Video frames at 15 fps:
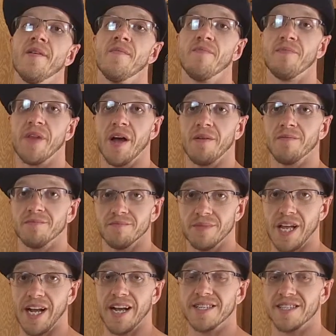Now,
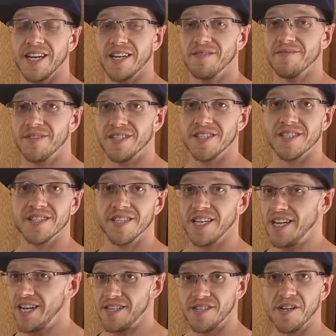like I said, this is the
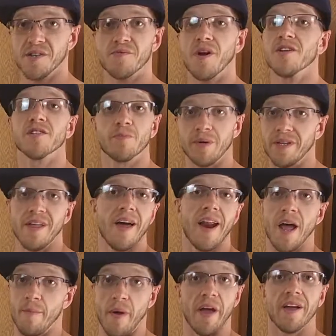easiest recipe that
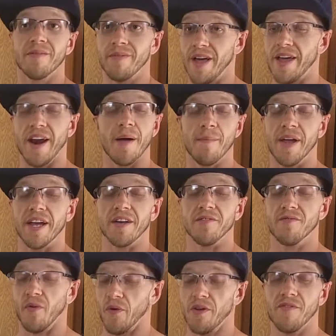I make, and I make it
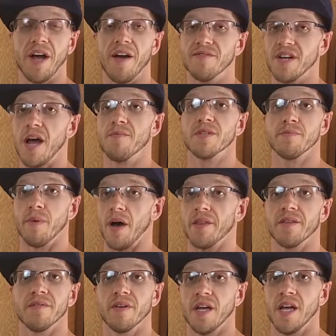4 to 5 times a month.
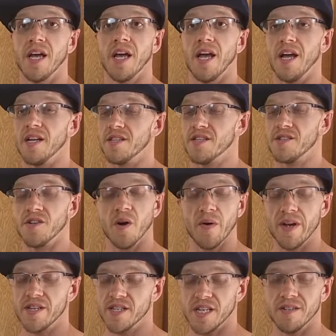It's so
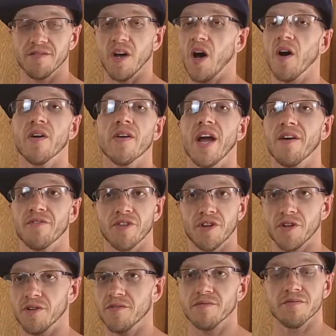easy. All you have to
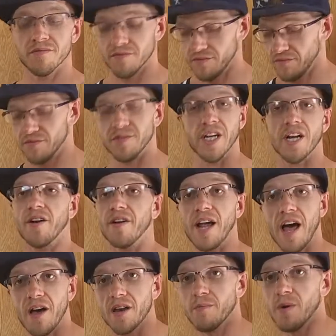do, take your
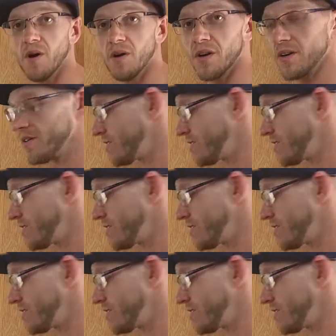gallon of milk,